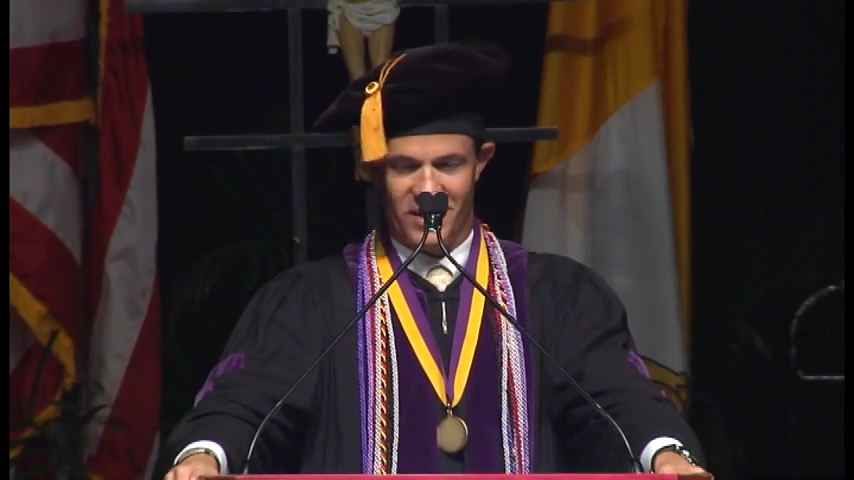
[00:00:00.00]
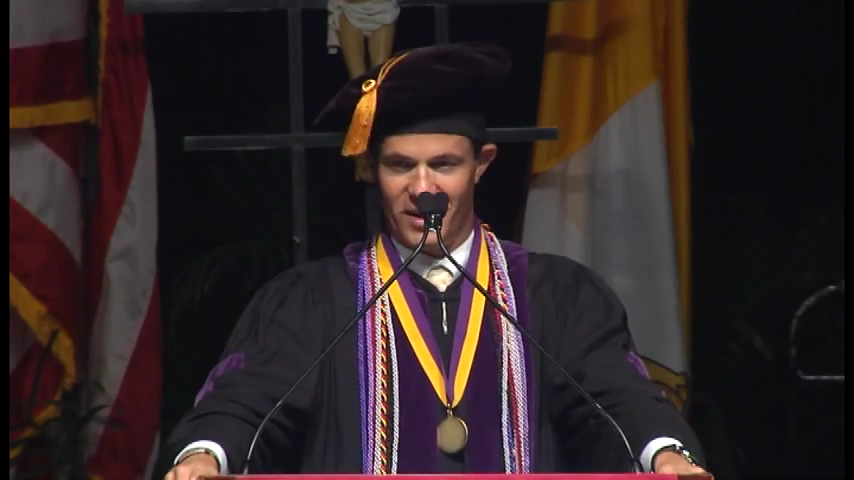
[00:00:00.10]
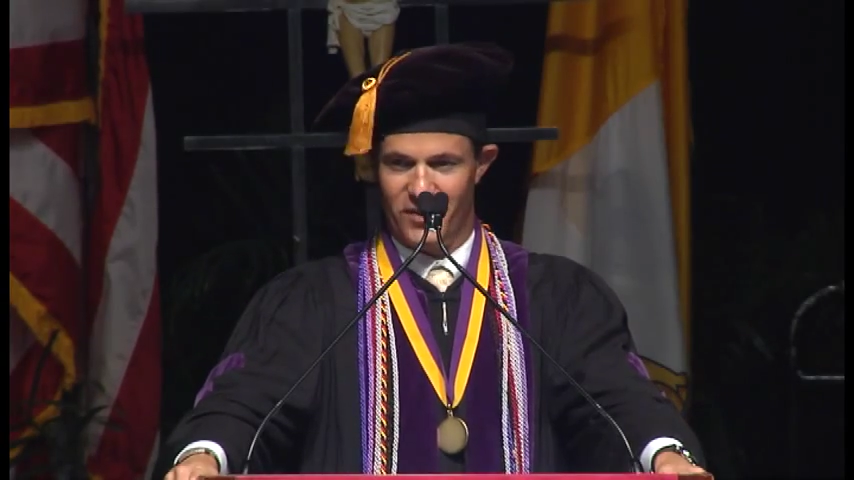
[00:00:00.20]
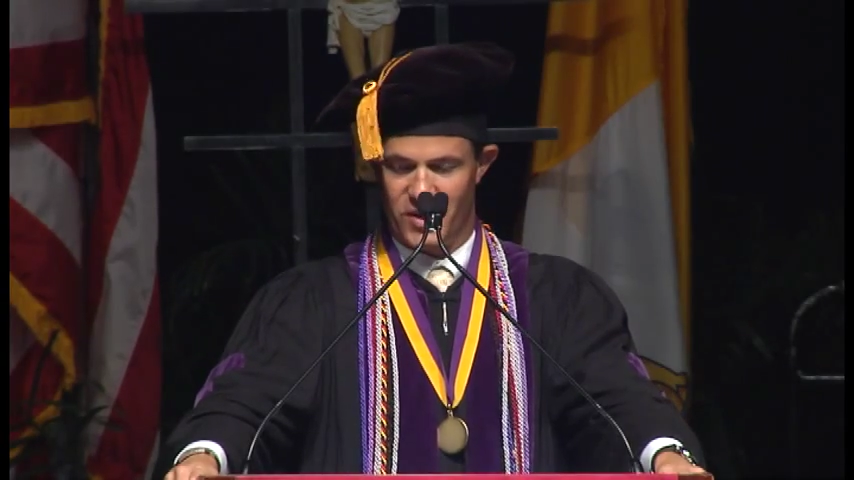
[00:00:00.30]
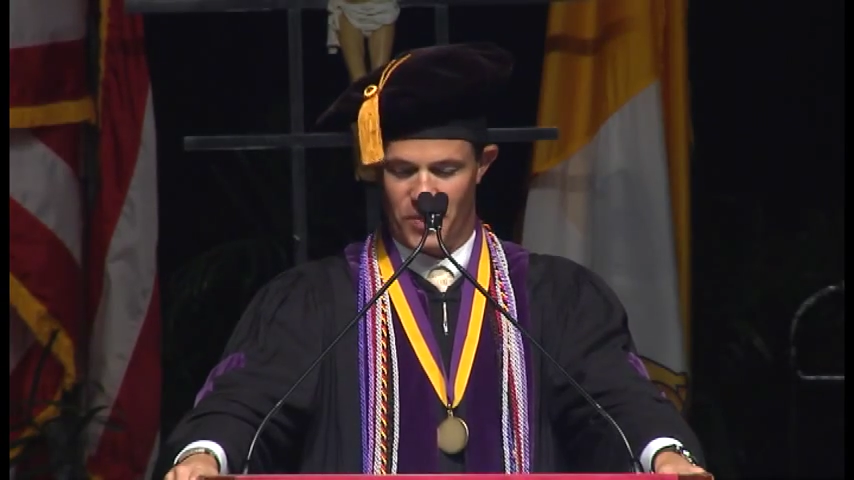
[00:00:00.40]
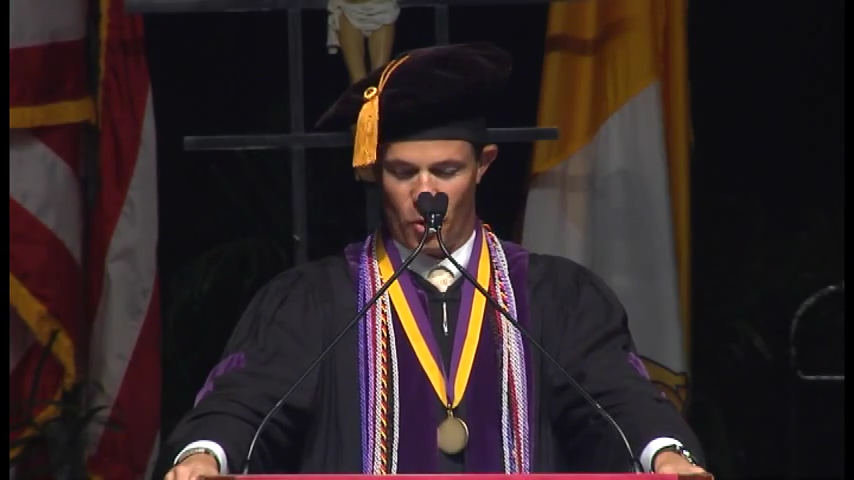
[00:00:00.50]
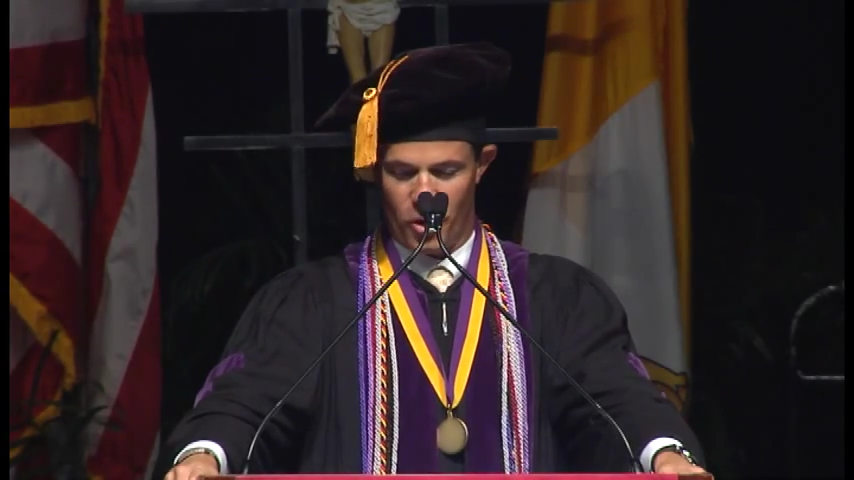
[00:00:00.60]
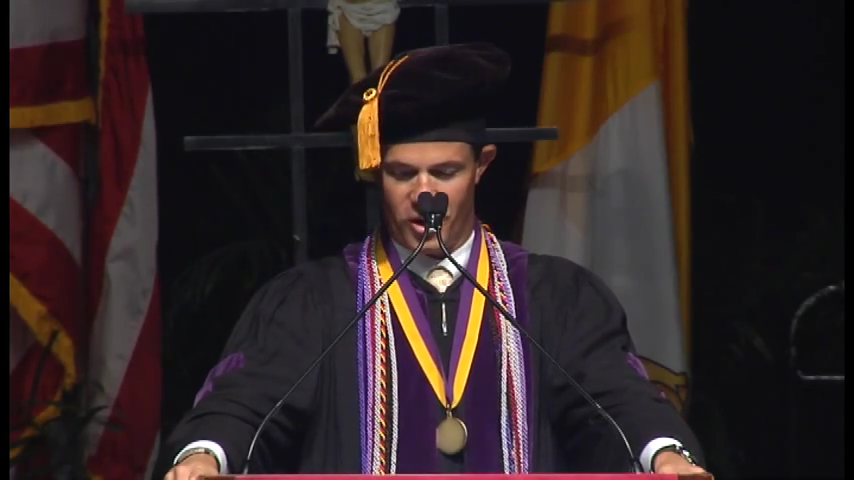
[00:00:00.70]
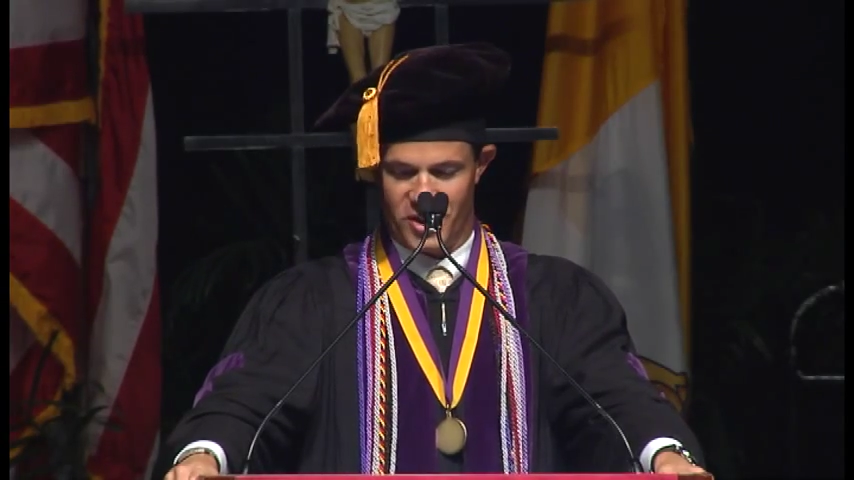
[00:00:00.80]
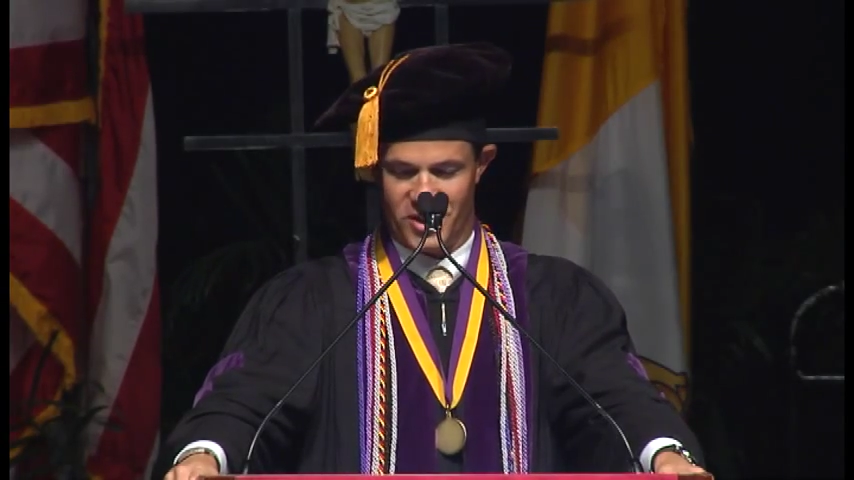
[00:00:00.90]
have
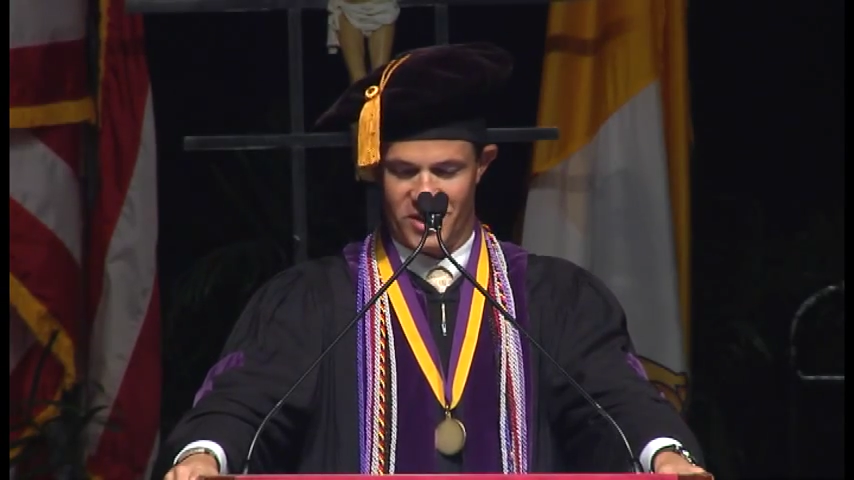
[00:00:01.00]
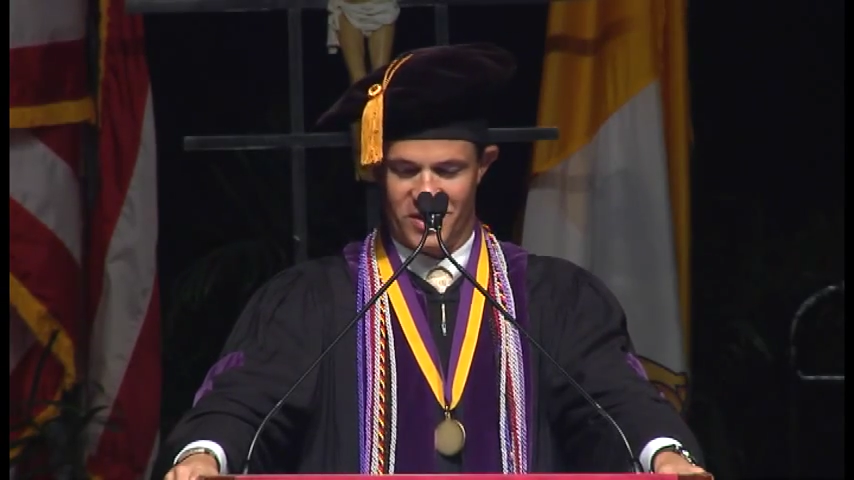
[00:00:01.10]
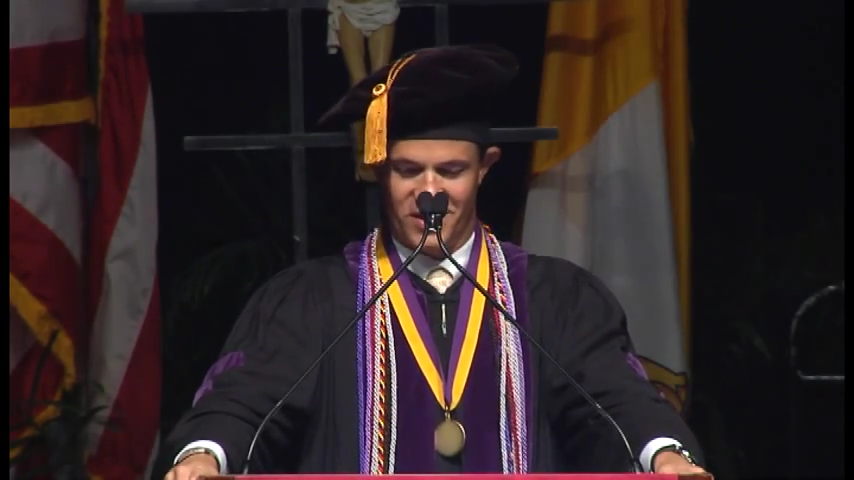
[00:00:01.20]
supported us